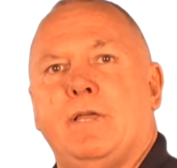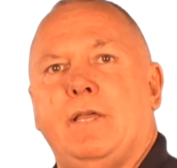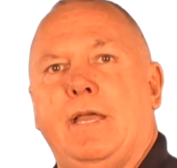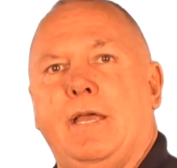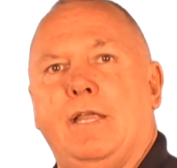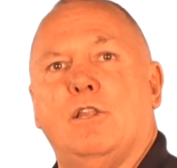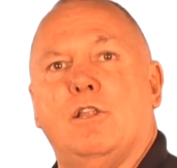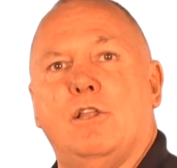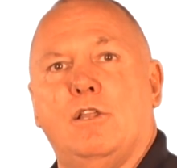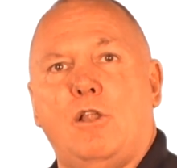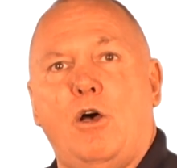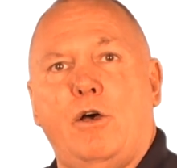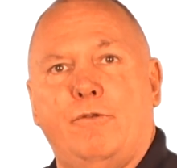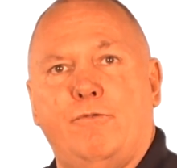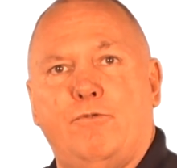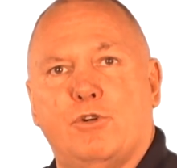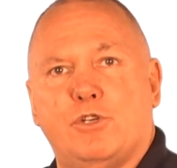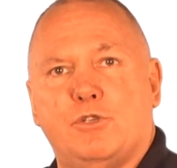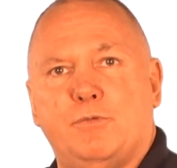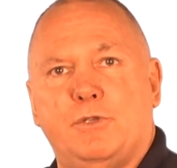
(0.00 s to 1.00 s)
in the law
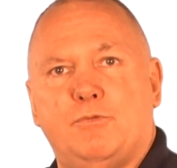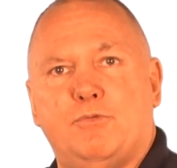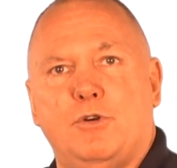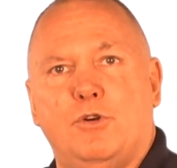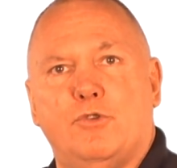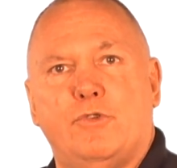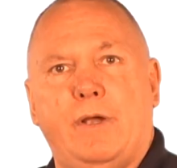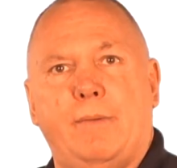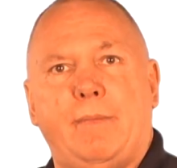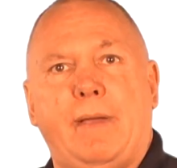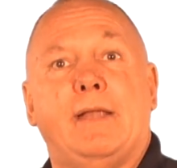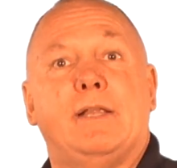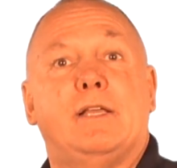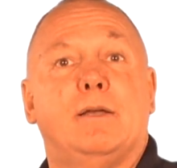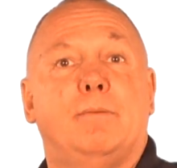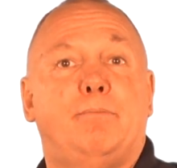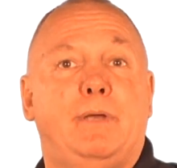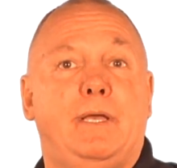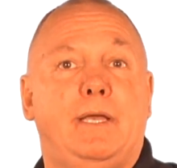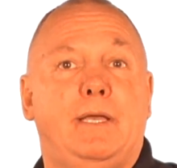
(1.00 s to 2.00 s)
enforcement program and
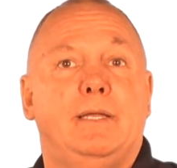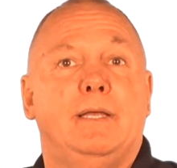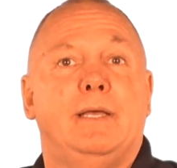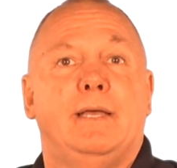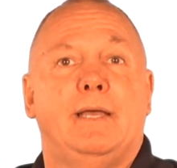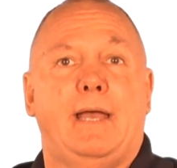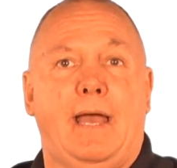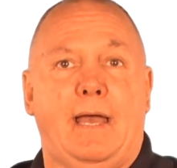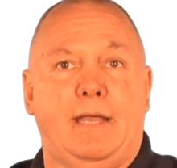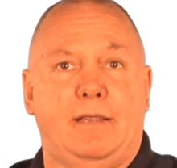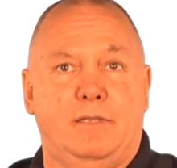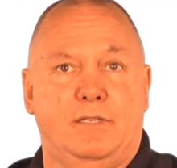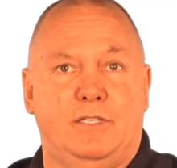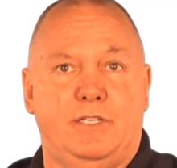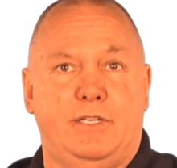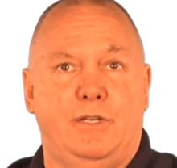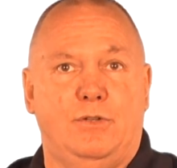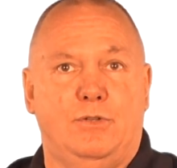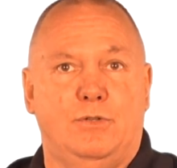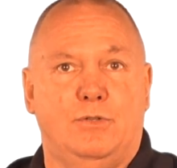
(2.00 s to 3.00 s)
compete at the
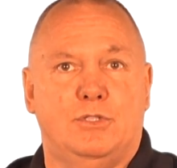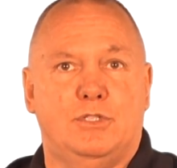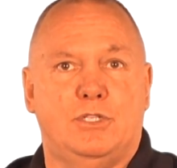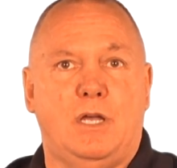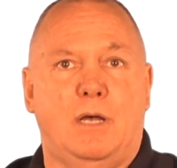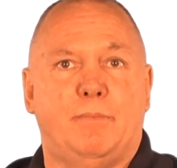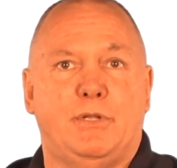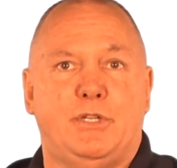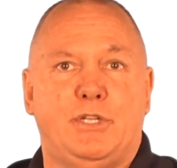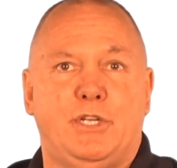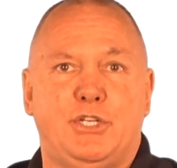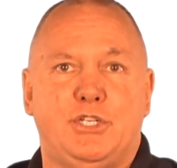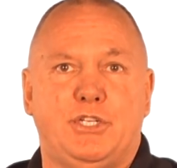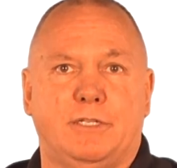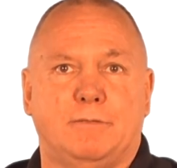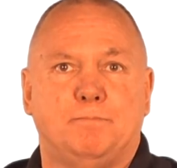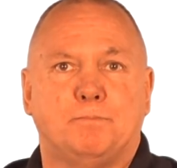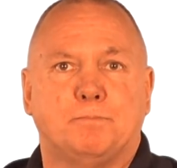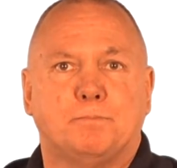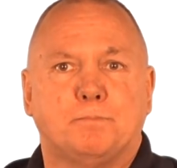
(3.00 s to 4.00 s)
skills
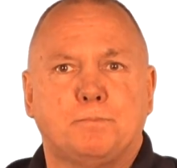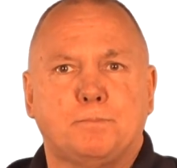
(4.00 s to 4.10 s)
competition.